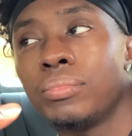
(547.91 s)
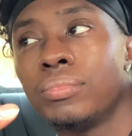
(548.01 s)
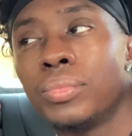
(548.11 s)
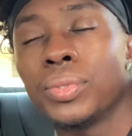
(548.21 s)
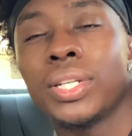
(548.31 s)

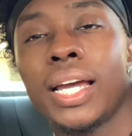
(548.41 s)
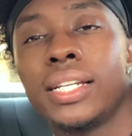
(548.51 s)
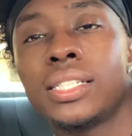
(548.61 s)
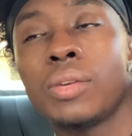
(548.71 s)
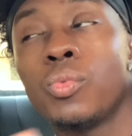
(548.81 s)
more
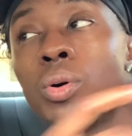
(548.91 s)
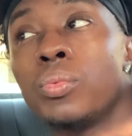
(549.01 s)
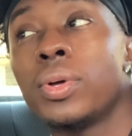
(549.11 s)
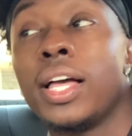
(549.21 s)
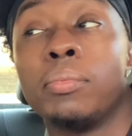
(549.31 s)
likes and what
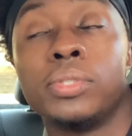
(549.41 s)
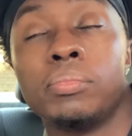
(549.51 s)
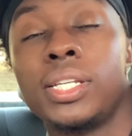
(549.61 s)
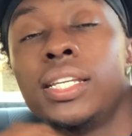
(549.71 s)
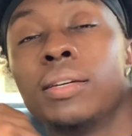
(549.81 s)
helps
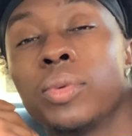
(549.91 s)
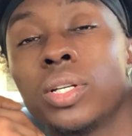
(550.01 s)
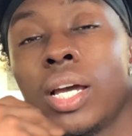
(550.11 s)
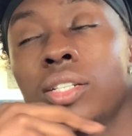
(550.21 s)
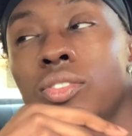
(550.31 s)
me get more
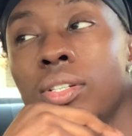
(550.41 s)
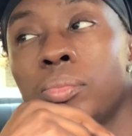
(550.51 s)
likes you know what